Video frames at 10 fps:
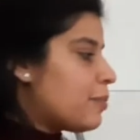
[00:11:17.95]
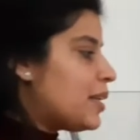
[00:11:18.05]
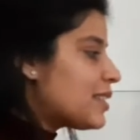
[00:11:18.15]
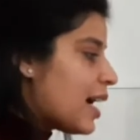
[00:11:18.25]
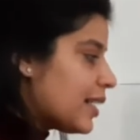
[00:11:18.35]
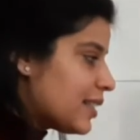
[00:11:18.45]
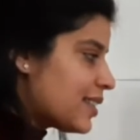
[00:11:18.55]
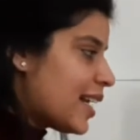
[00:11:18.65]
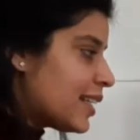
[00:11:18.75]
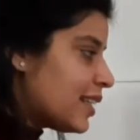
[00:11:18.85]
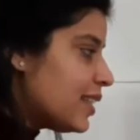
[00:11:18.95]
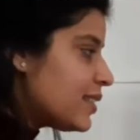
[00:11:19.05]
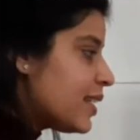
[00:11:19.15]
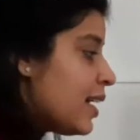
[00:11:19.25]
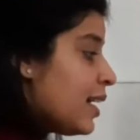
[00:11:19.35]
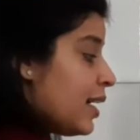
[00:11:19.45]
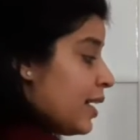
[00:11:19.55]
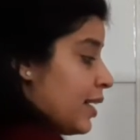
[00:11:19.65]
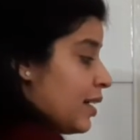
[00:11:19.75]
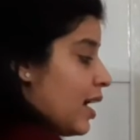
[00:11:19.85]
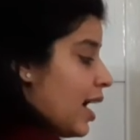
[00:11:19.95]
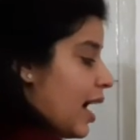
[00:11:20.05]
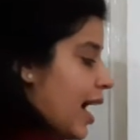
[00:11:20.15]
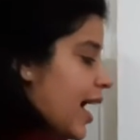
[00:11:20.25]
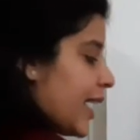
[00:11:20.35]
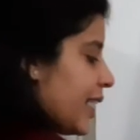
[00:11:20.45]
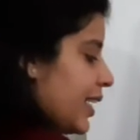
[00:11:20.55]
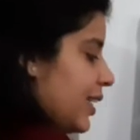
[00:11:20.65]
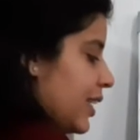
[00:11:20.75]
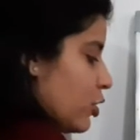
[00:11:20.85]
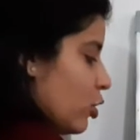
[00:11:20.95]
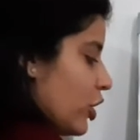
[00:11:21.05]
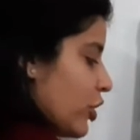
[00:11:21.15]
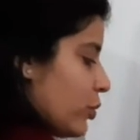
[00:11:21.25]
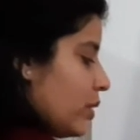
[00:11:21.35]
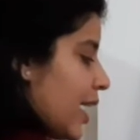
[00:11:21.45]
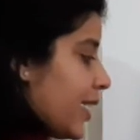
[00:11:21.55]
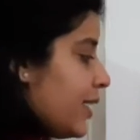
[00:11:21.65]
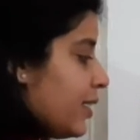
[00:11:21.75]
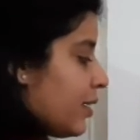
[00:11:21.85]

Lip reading: please understand this. I clearly told you that